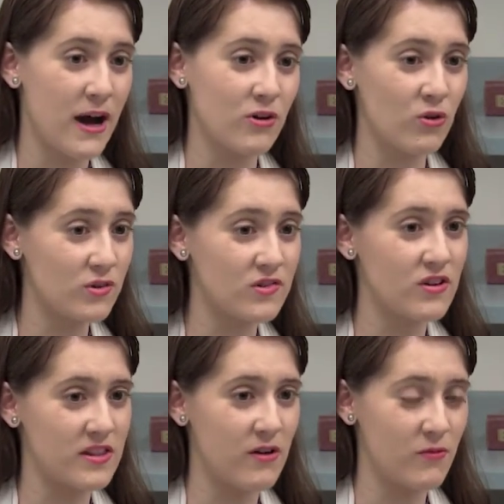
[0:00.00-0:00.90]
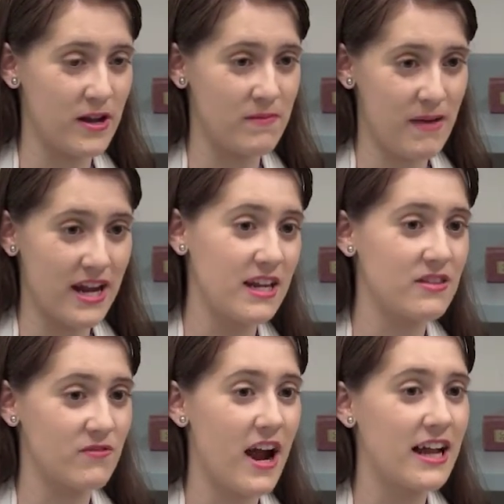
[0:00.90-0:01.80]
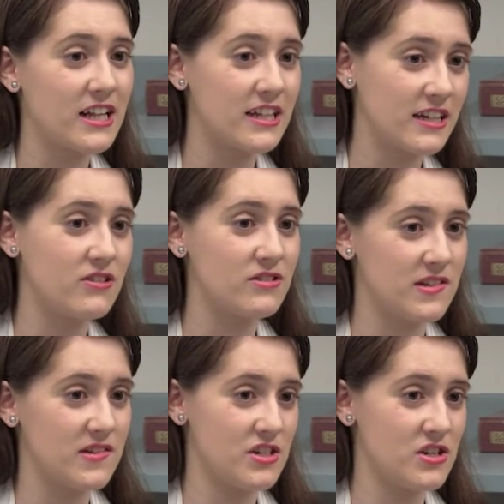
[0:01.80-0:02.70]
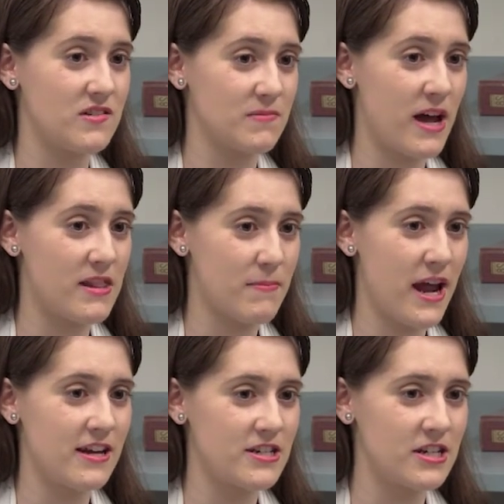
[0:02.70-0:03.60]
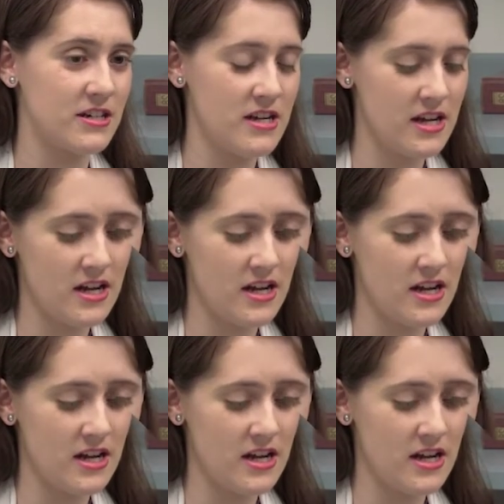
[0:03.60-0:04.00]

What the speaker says: but also that we're making the right clinical decisions by the patient.